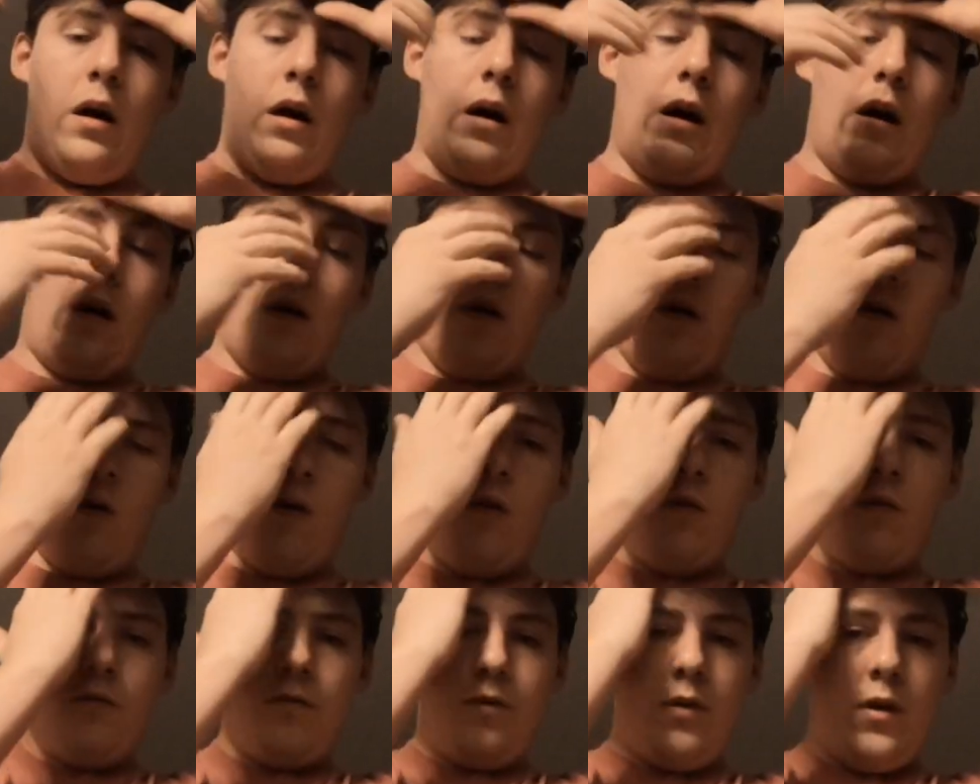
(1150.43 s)

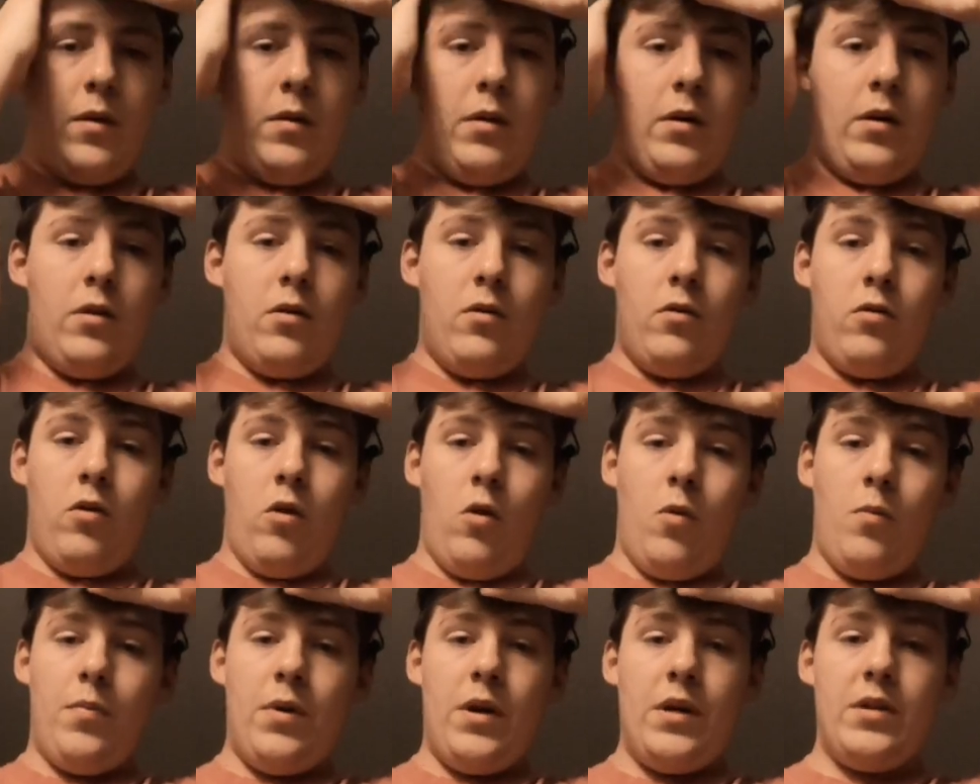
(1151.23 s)
All of the
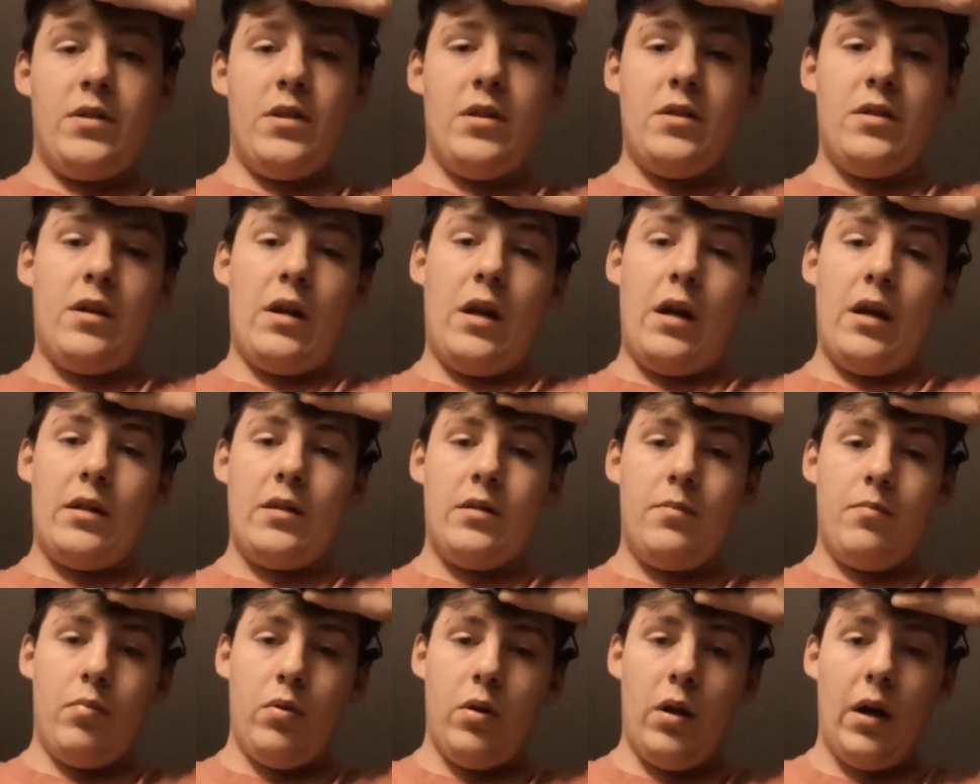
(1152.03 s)
chrome pieces that I
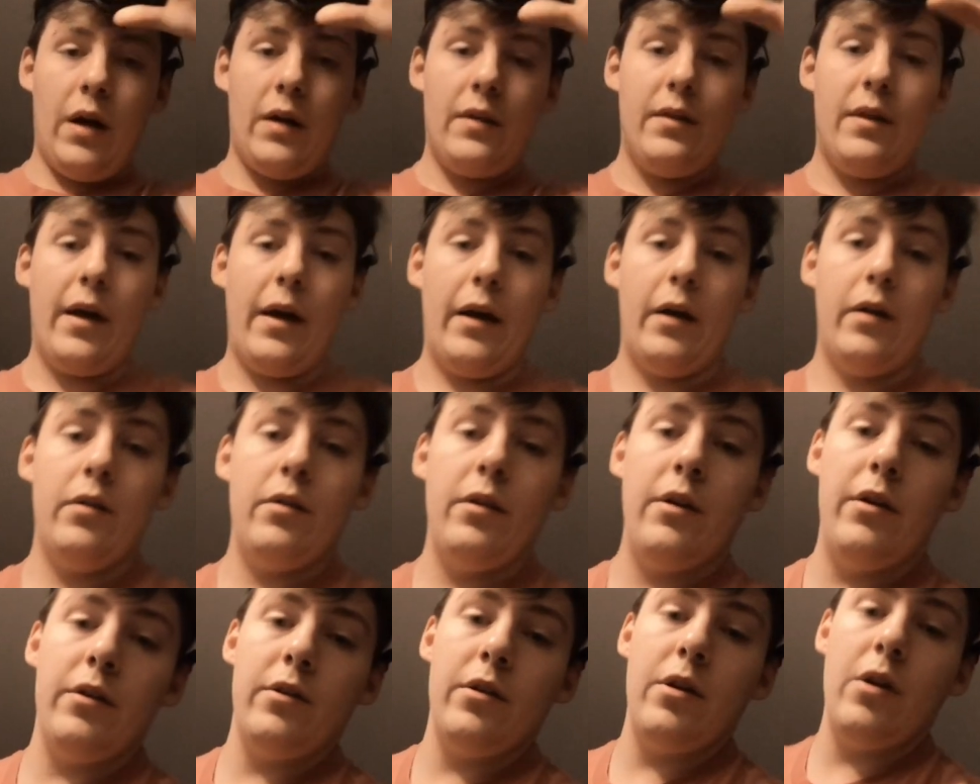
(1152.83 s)
applied that
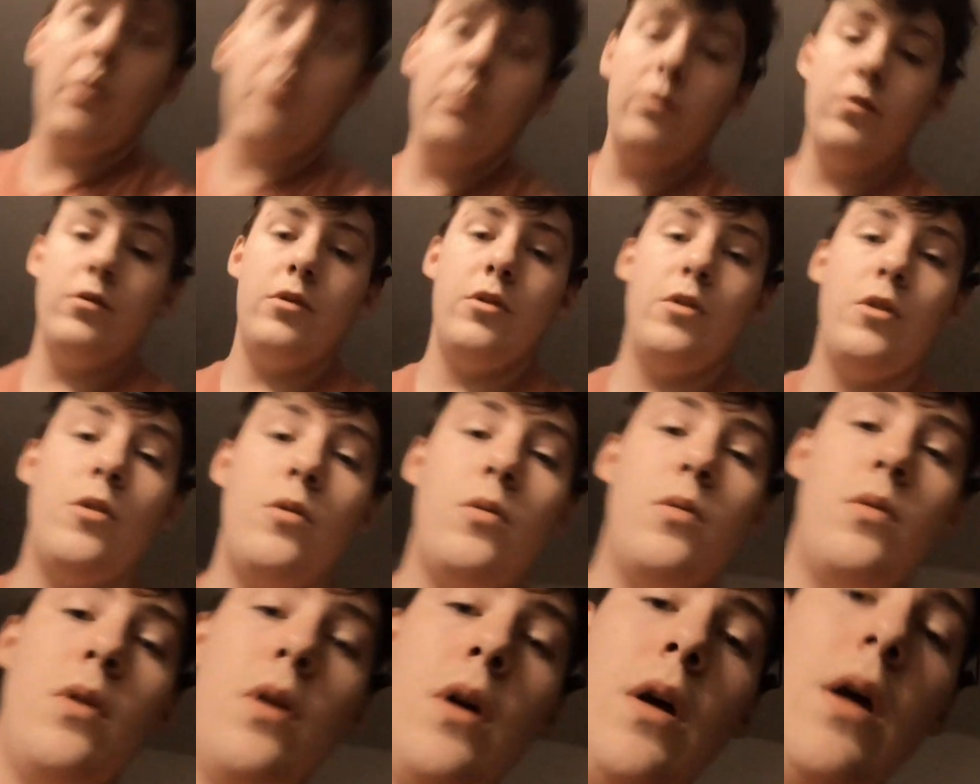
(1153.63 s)
clear coat
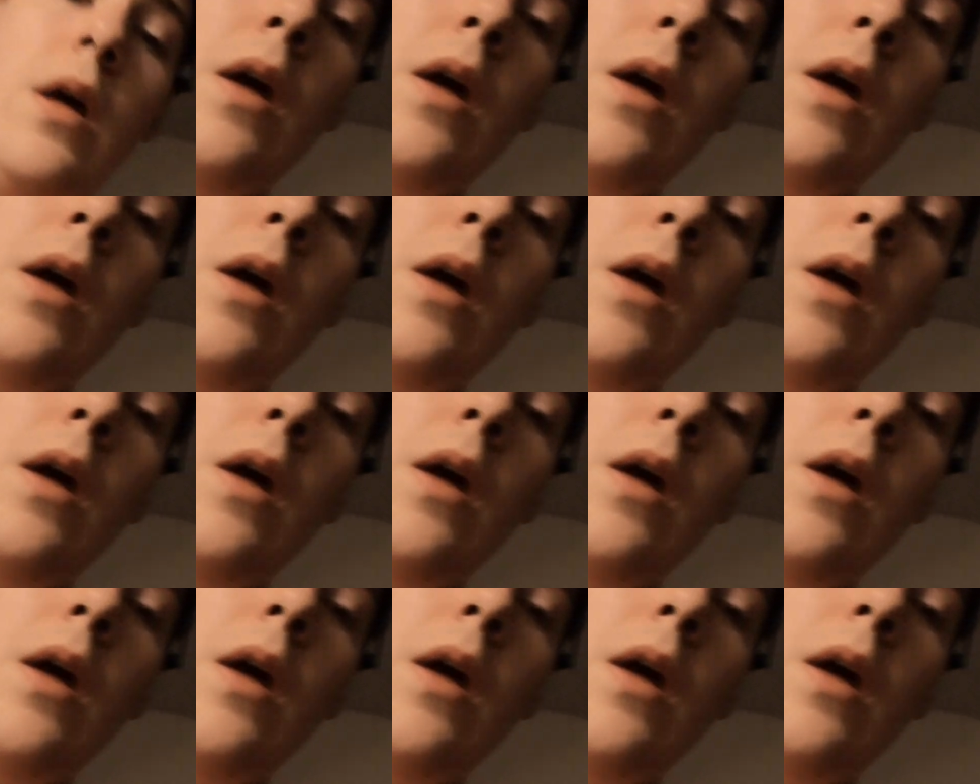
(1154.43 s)
to